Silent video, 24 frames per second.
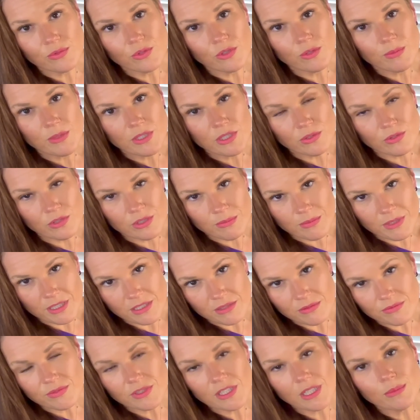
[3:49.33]
or my own
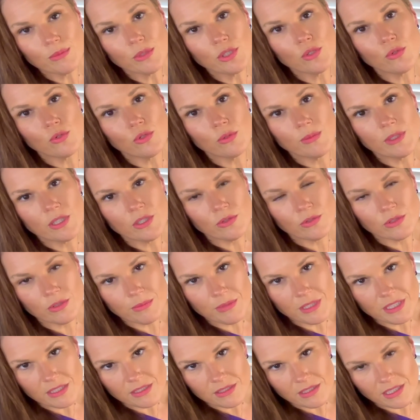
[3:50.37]
immediate family or my own
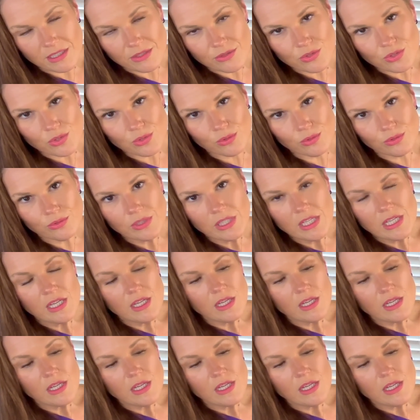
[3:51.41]
immediate household.